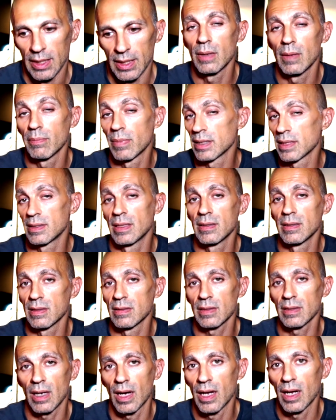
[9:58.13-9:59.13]
But this
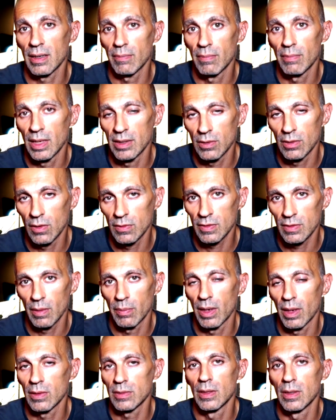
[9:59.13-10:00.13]
is my thoughts
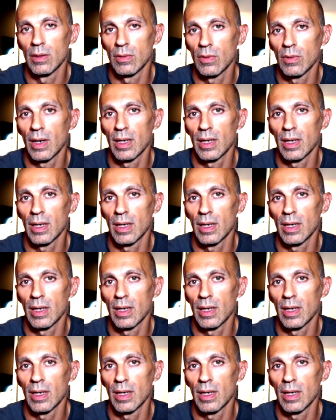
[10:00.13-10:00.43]
about the new